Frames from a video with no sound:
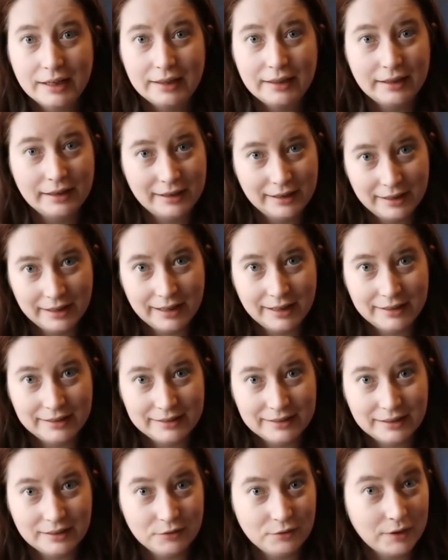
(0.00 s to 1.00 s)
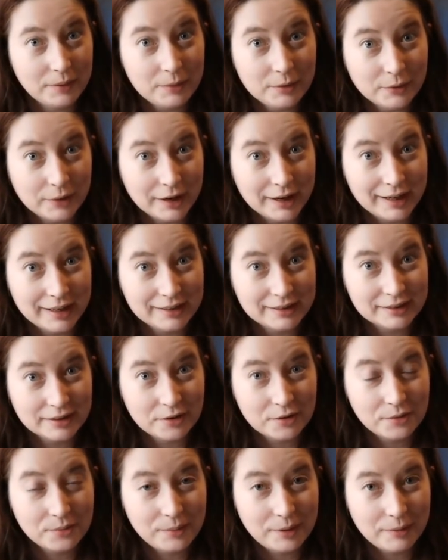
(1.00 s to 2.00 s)
and I think it ends in February,
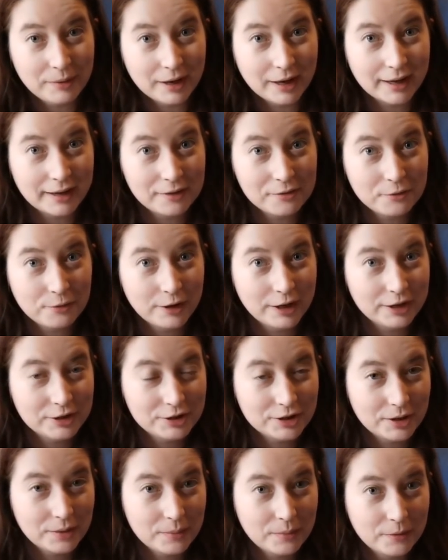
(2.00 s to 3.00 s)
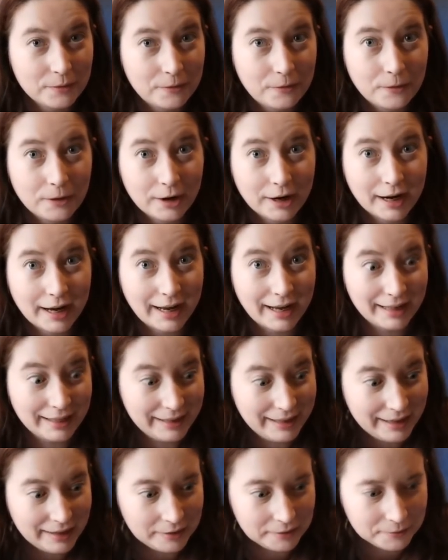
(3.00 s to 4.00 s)
so maybe I can finish it before I
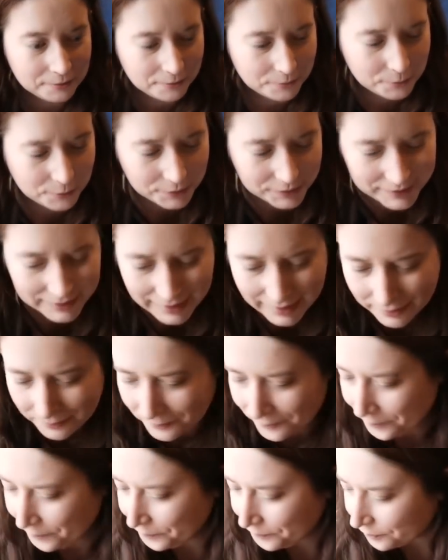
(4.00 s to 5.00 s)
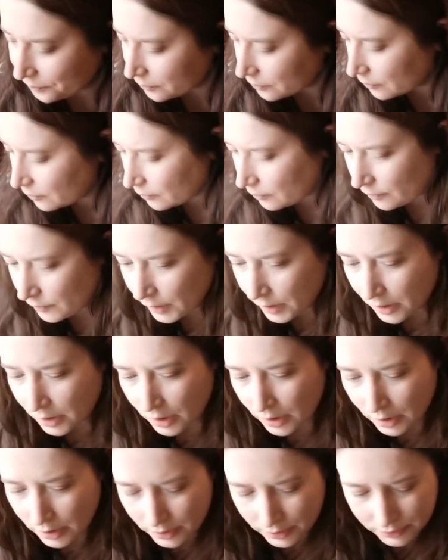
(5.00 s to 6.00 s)
leave. We'll see.
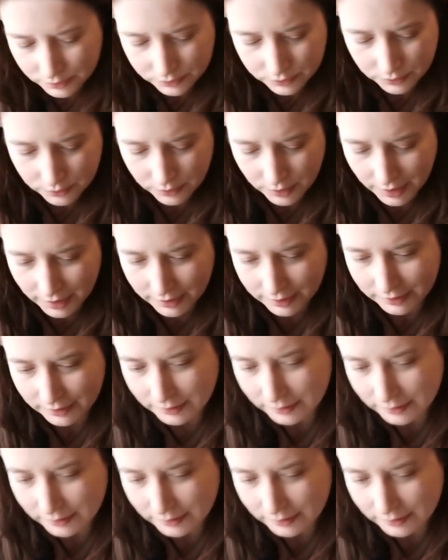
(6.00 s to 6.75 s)
So that